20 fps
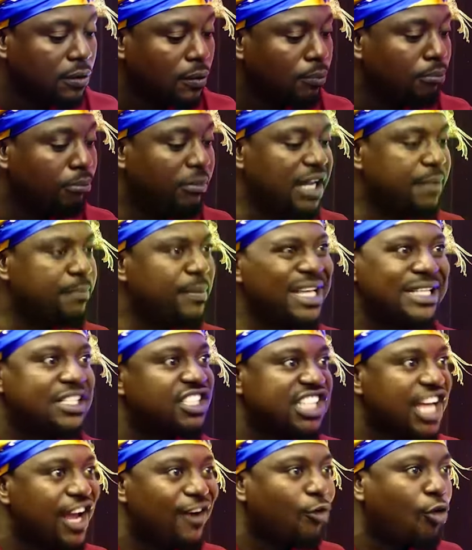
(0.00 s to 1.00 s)
Mean
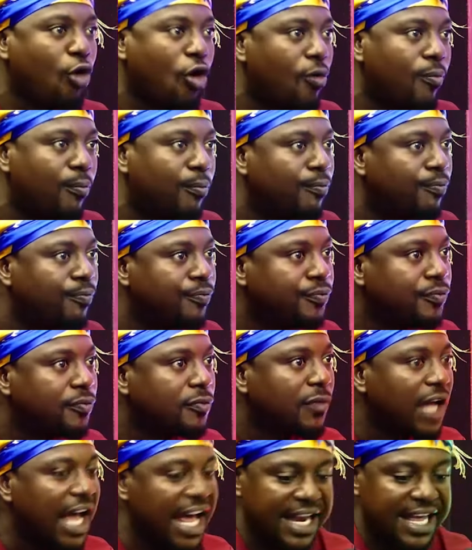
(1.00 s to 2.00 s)
Shankom,
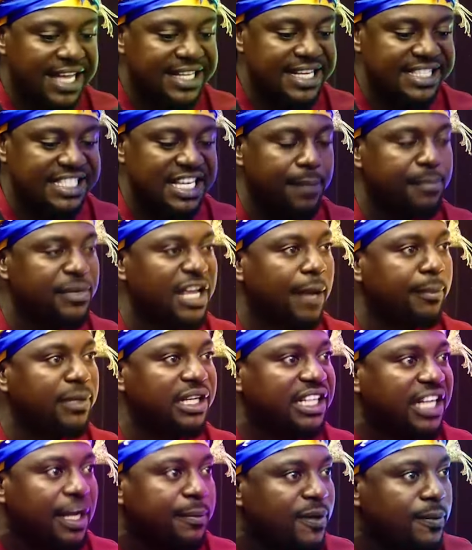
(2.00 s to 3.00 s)
and then you say, be a me,
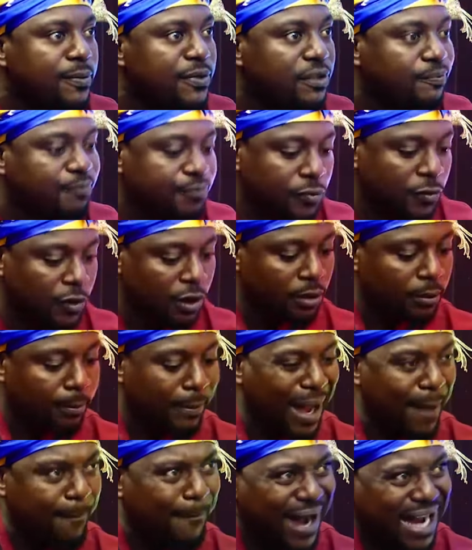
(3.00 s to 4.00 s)
KBB.
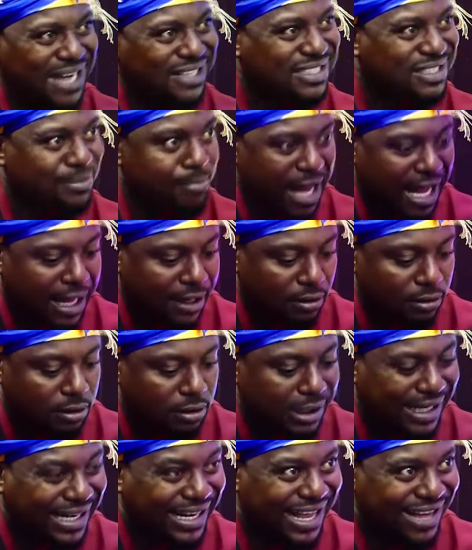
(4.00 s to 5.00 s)
But Bantma,
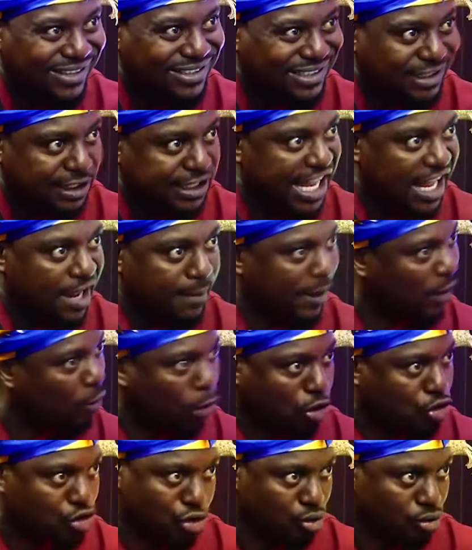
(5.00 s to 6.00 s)
election, eh,
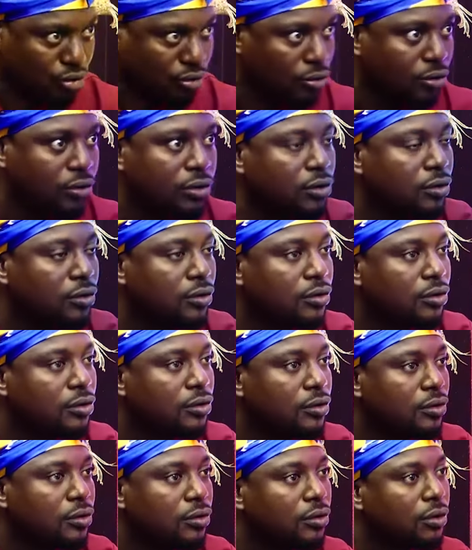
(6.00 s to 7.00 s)
Becosuno.
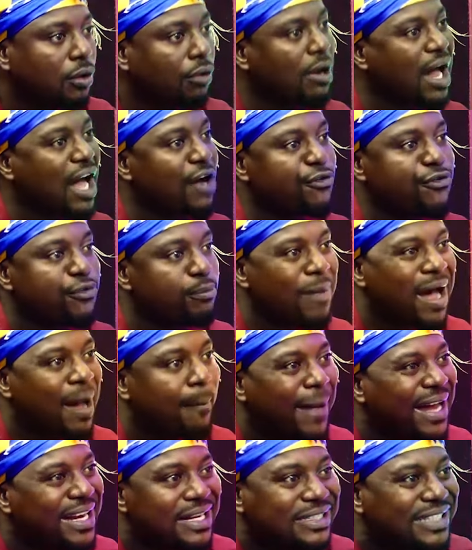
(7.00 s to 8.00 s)
Raf, my
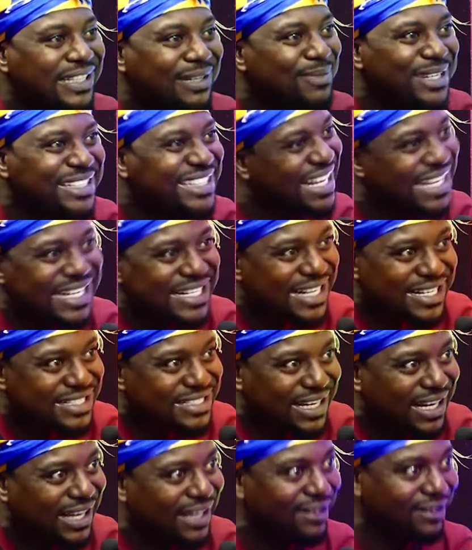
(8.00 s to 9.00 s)
money, 3 million, they
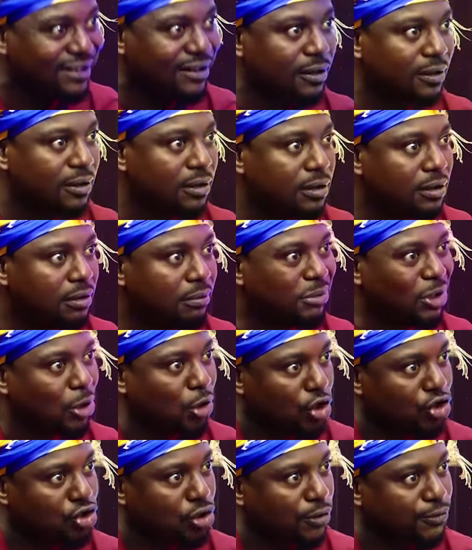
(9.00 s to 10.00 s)
say,
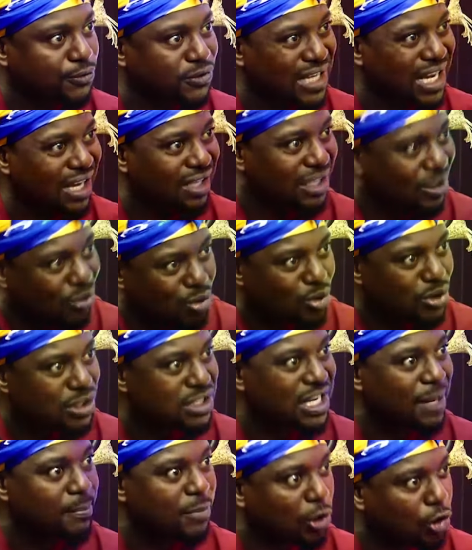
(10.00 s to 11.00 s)
because of, say, a who
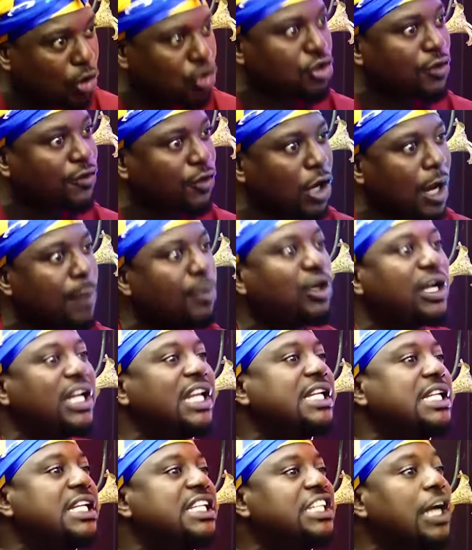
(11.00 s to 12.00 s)
say, because of honorable
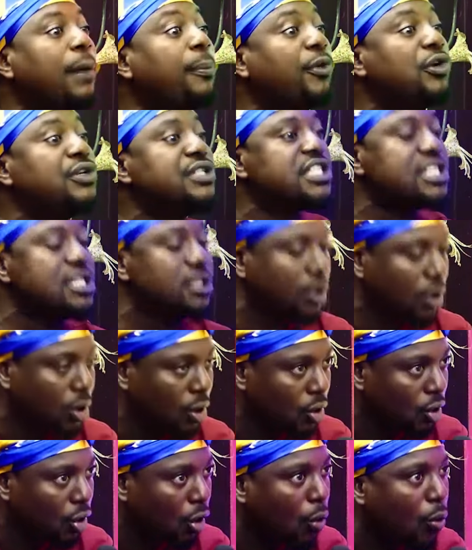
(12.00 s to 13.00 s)
Kennedy, Japan, tea.
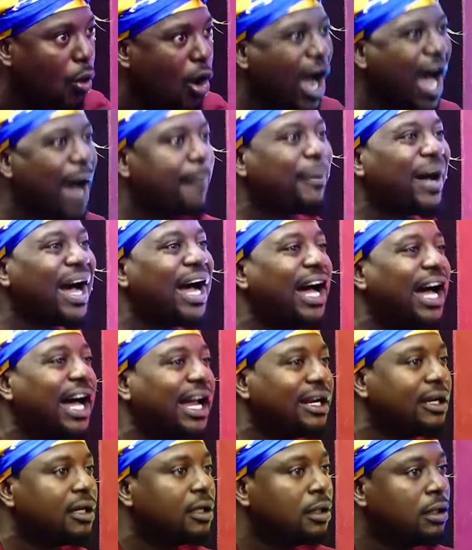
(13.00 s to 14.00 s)
Or upper
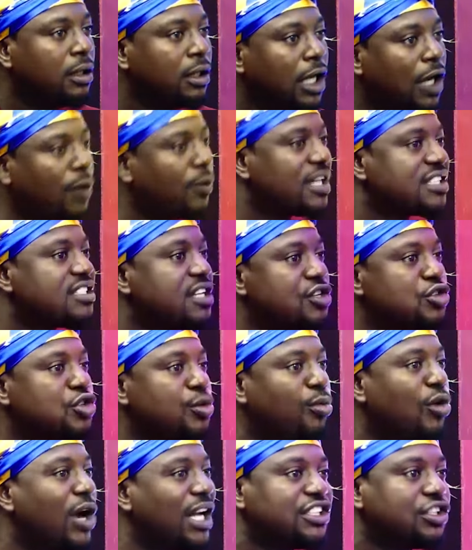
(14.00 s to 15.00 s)
hand, I was
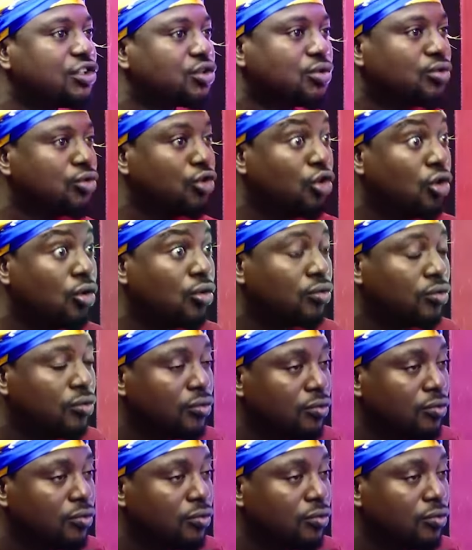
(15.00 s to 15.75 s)
sensible watching so. No,